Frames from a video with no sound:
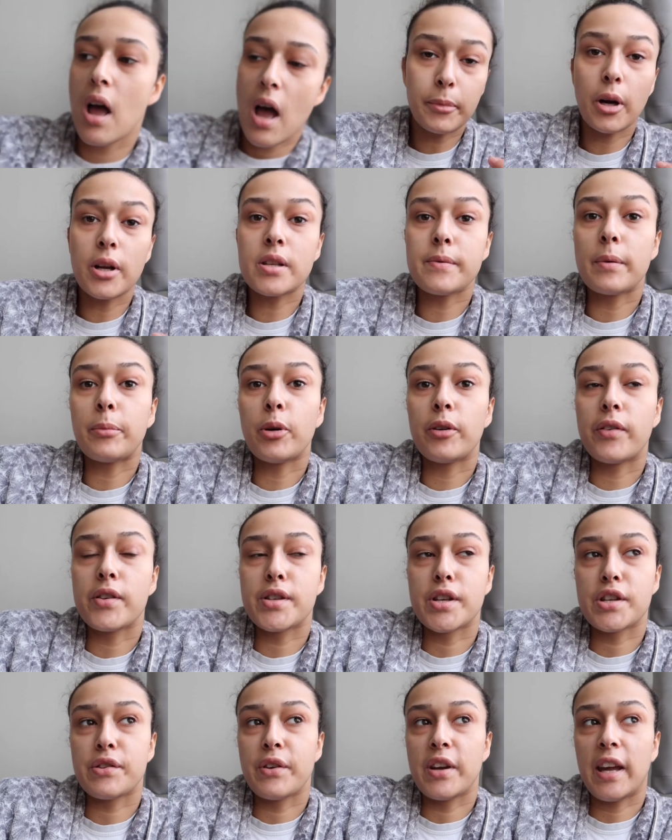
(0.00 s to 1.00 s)
i'm going to my
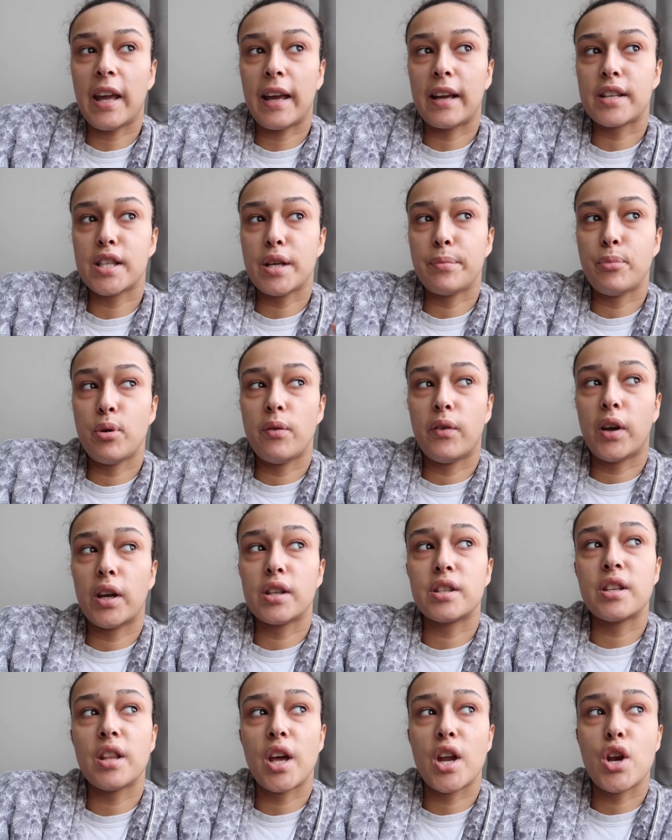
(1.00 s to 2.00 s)
boyfriend's this weekend because they're moving
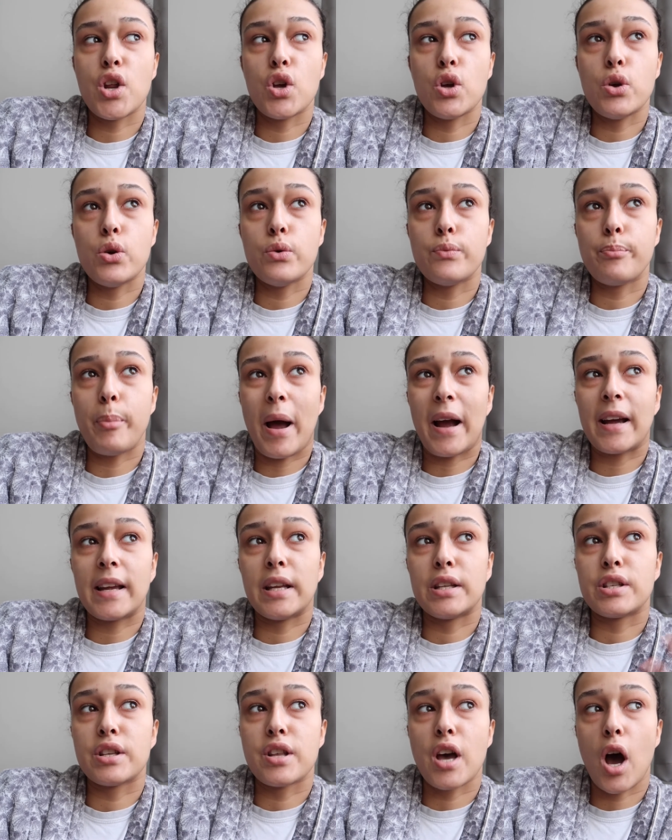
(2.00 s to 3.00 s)
into their new back
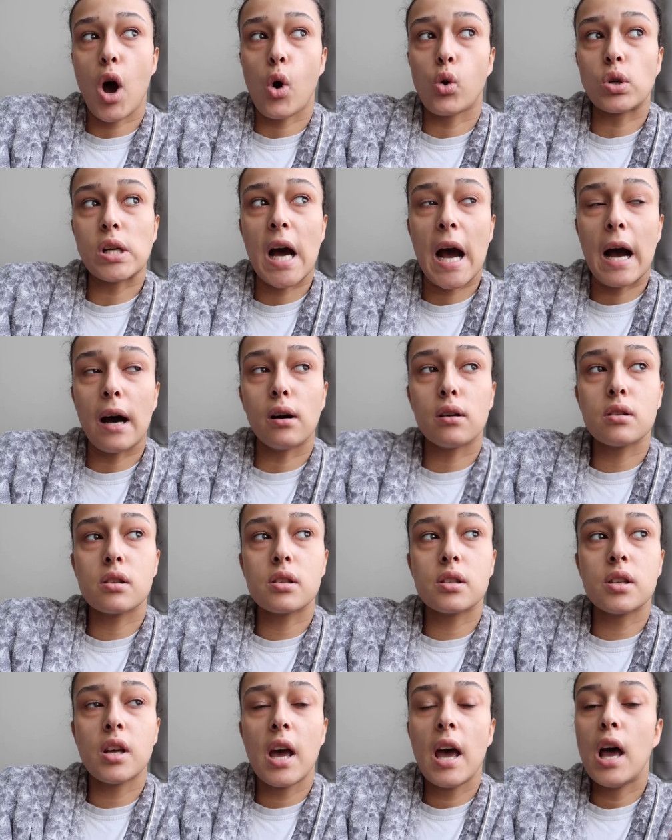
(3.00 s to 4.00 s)
into their old
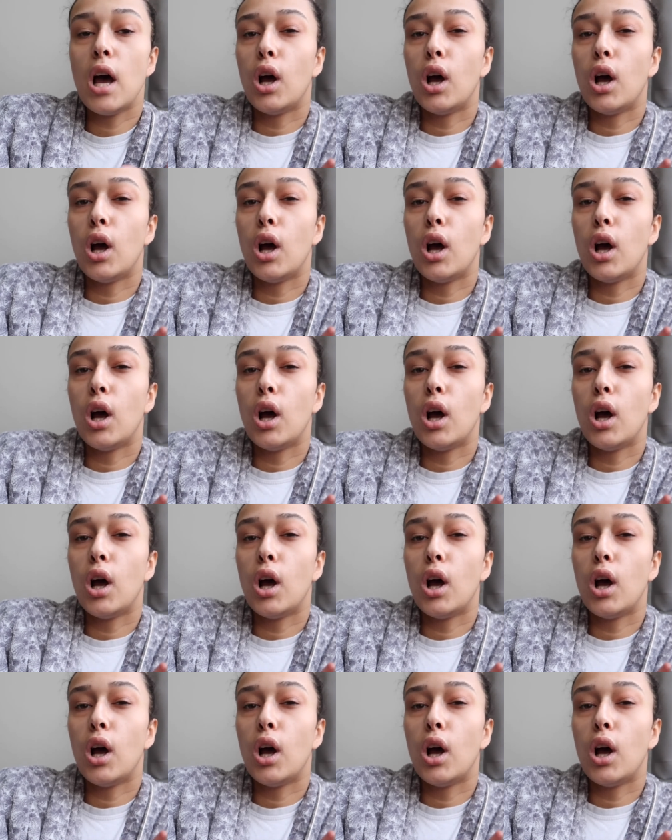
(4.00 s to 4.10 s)
house